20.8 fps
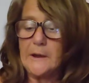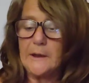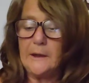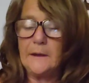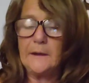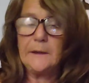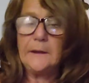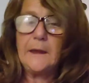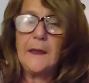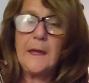
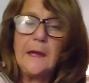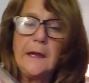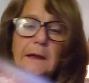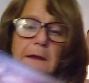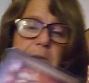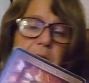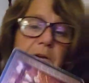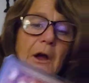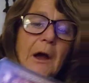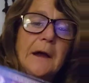in
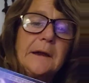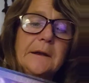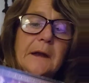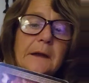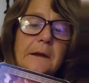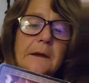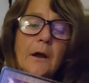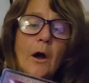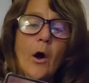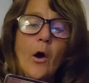a
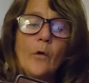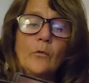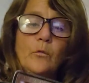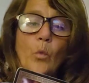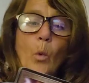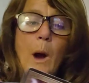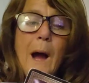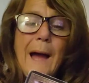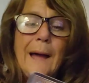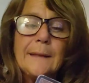Knight of
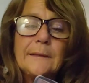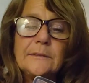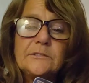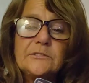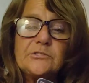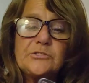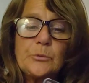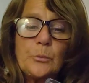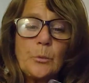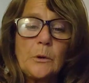
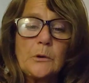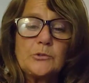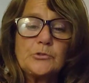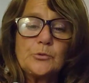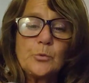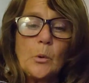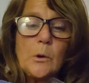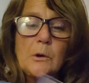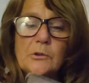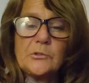Wands,
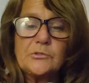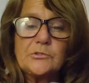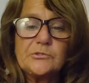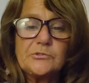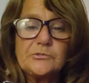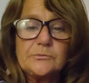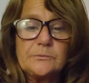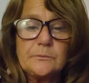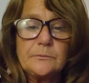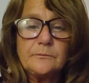which
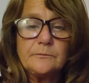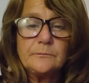was